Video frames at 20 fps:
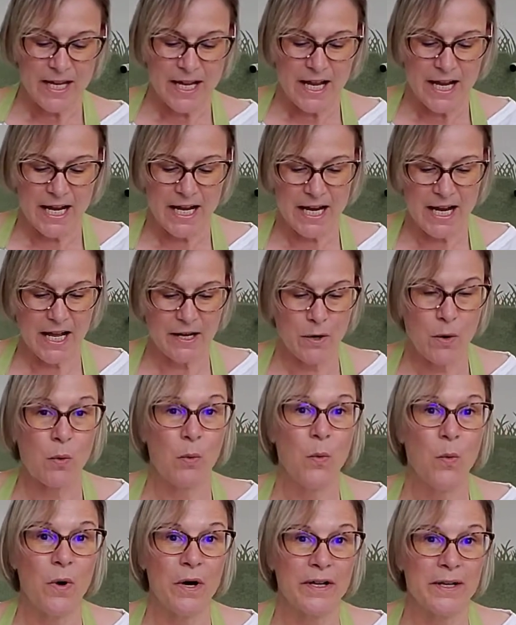
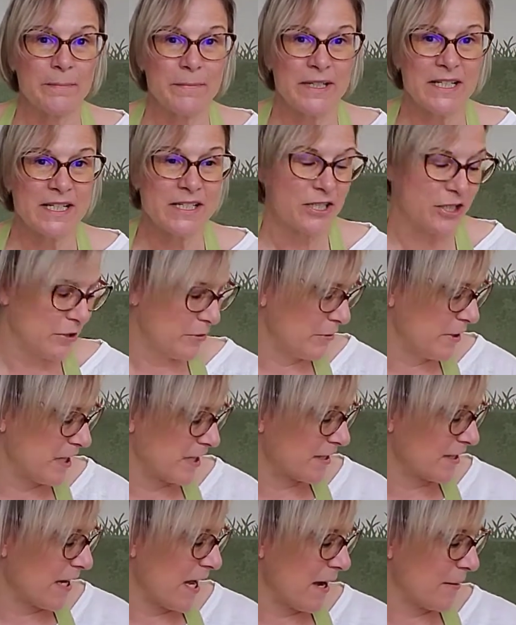And what I'm gonna do
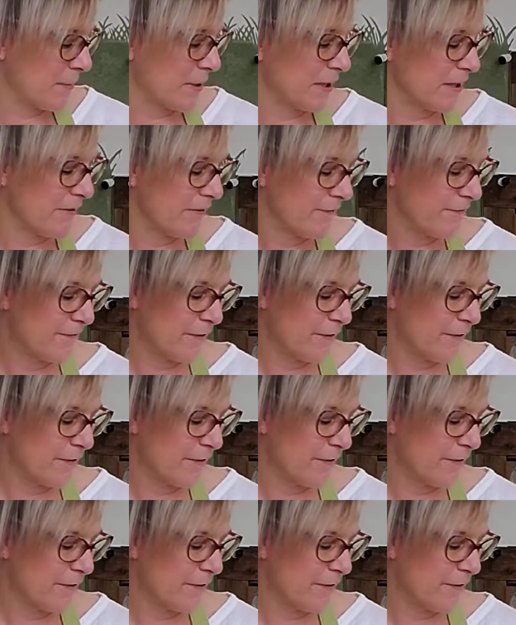is I'm gonna